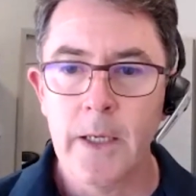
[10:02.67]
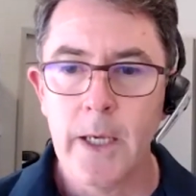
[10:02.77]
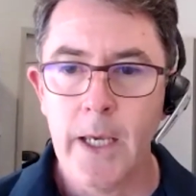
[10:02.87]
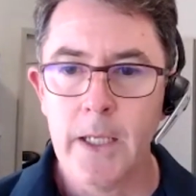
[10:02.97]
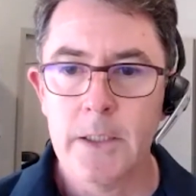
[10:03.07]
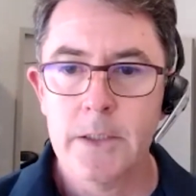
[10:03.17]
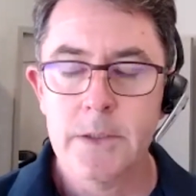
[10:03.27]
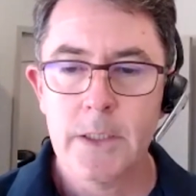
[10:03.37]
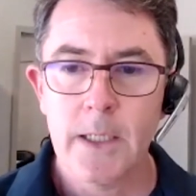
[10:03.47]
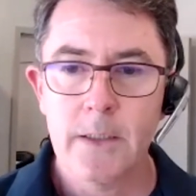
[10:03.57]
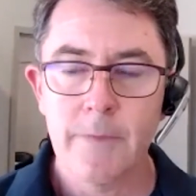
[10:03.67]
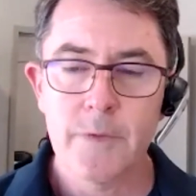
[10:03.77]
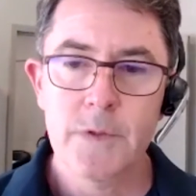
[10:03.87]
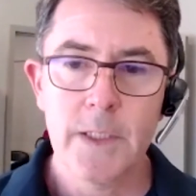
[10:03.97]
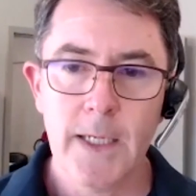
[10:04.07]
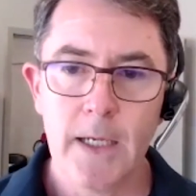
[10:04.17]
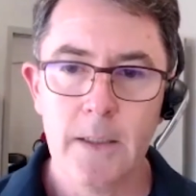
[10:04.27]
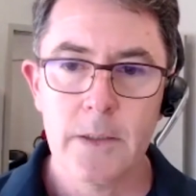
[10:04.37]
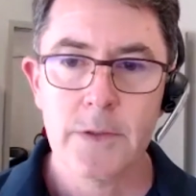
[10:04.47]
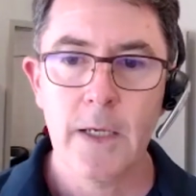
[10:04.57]
And obviously
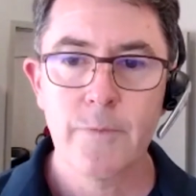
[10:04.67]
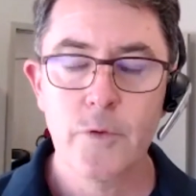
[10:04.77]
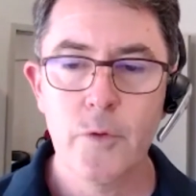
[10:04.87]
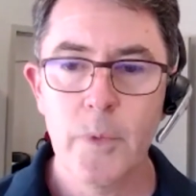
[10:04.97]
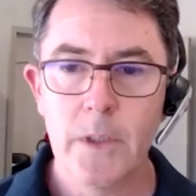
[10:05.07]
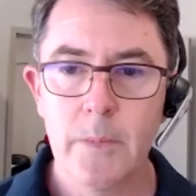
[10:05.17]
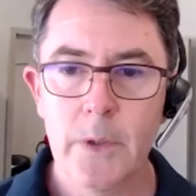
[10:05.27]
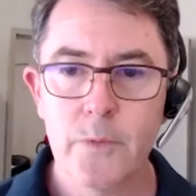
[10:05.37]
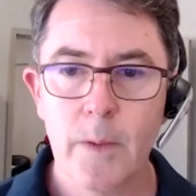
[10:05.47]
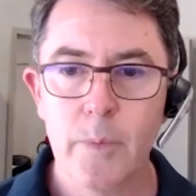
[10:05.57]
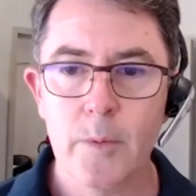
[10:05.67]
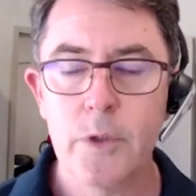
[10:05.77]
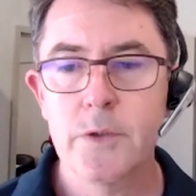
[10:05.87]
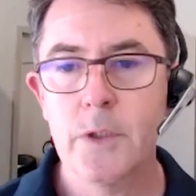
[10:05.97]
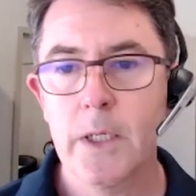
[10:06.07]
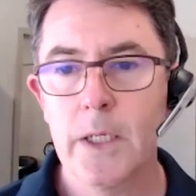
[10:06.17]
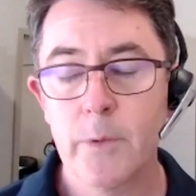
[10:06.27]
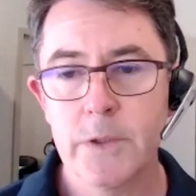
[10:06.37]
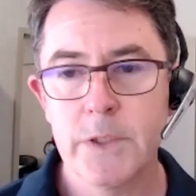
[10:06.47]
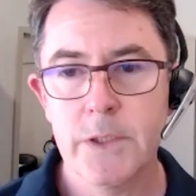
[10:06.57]
Catalyst have 2 big mills up at Plutonic,
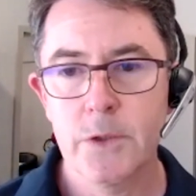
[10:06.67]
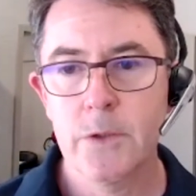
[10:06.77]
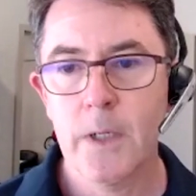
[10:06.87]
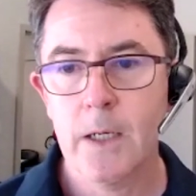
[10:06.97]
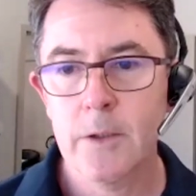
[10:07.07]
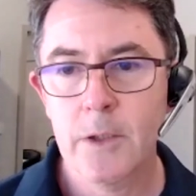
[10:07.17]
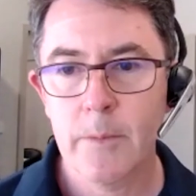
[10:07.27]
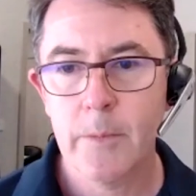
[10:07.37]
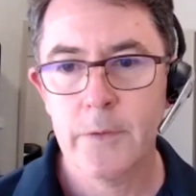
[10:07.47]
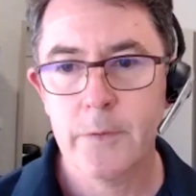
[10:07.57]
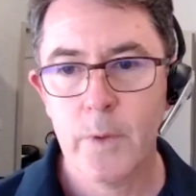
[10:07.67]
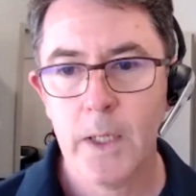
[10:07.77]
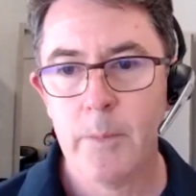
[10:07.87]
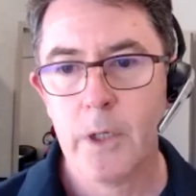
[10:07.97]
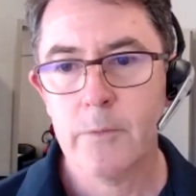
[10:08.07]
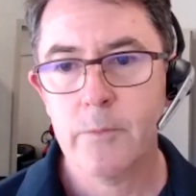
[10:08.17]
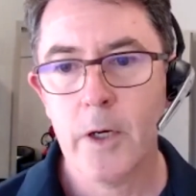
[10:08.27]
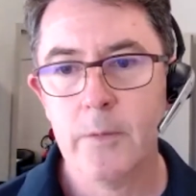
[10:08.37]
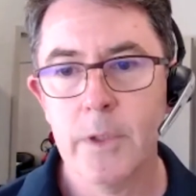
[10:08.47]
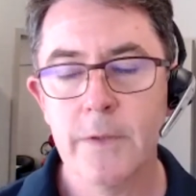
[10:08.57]
which is 200 kilometres away by
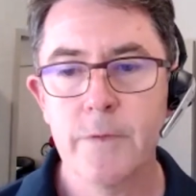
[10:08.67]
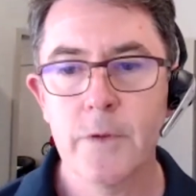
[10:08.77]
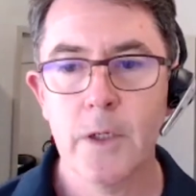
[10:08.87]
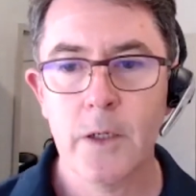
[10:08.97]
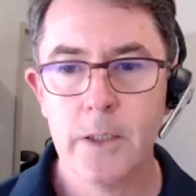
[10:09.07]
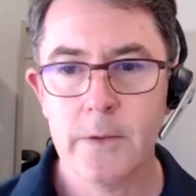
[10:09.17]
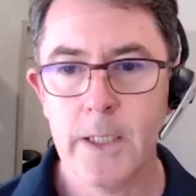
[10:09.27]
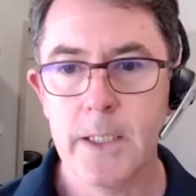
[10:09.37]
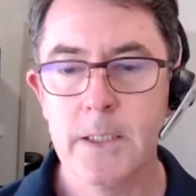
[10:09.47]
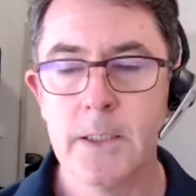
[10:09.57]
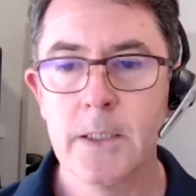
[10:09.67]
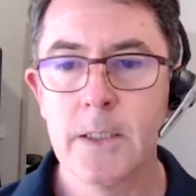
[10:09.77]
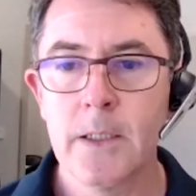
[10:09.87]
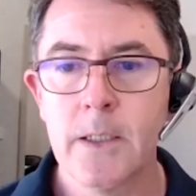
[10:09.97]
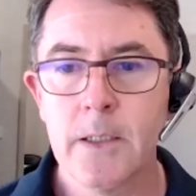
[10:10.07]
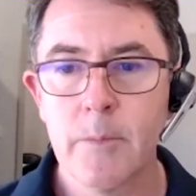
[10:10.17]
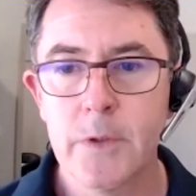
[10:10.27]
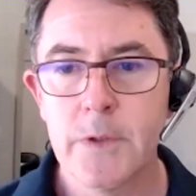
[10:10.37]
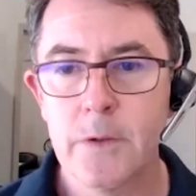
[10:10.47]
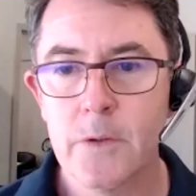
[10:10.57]
road. But if you've got high grade
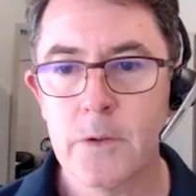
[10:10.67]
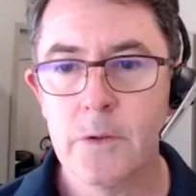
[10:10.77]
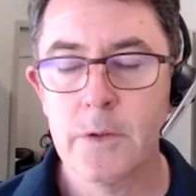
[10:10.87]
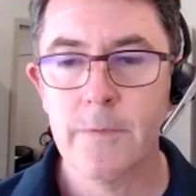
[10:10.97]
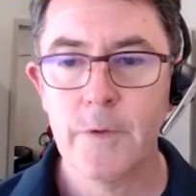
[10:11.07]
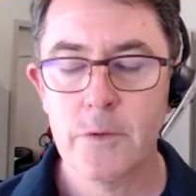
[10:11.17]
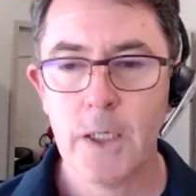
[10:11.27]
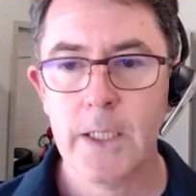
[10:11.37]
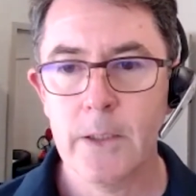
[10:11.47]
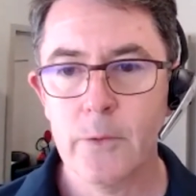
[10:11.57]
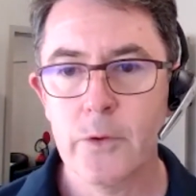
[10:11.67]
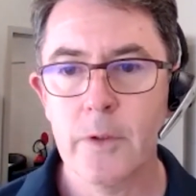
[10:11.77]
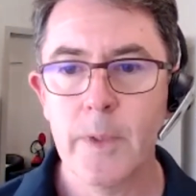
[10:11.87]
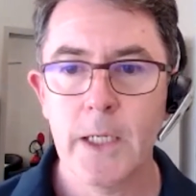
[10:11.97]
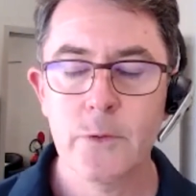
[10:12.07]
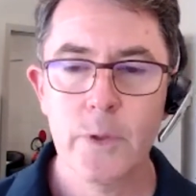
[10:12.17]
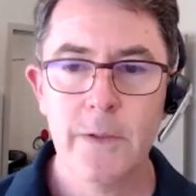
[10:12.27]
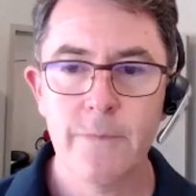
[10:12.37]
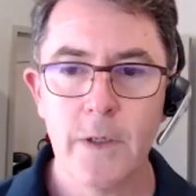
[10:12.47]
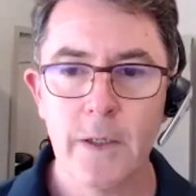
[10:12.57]
material, if you're trucking ore about
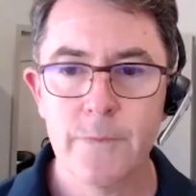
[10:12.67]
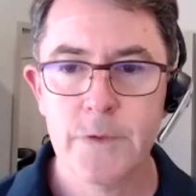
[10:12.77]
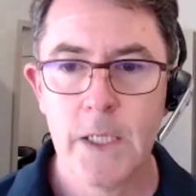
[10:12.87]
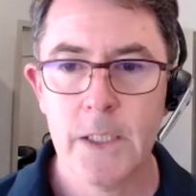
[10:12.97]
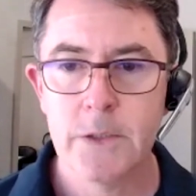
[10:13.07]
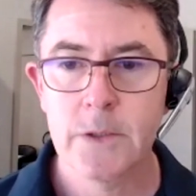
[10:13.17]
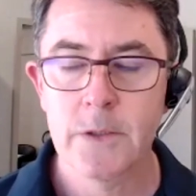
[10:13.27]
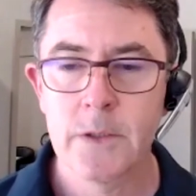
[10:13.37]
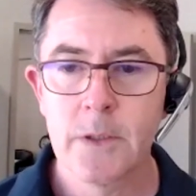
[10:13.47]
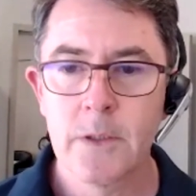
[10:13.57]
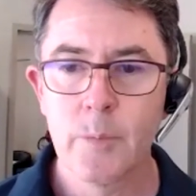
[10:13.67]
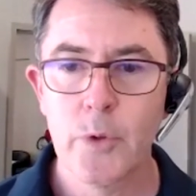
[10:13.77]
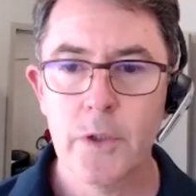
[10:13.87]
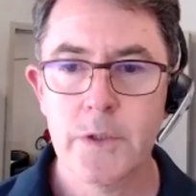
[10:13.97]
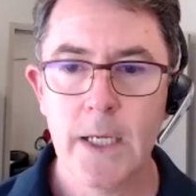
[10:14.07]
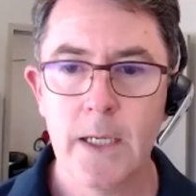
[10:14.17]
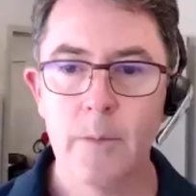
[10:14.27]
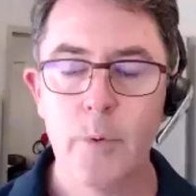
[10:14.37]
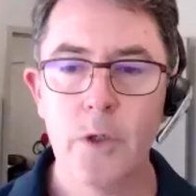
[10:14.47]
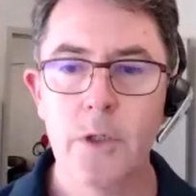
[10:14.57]
25 cents per tonne
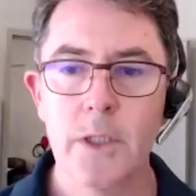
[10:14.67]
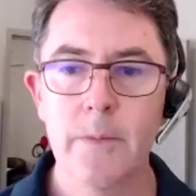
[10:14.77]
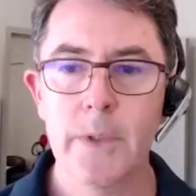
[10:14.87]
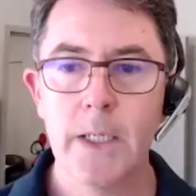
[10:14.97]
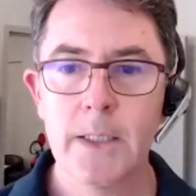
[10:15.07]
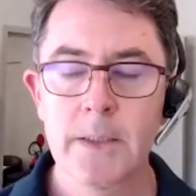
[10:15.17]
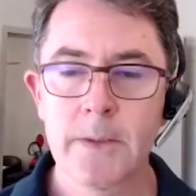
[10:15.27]
per kilometre,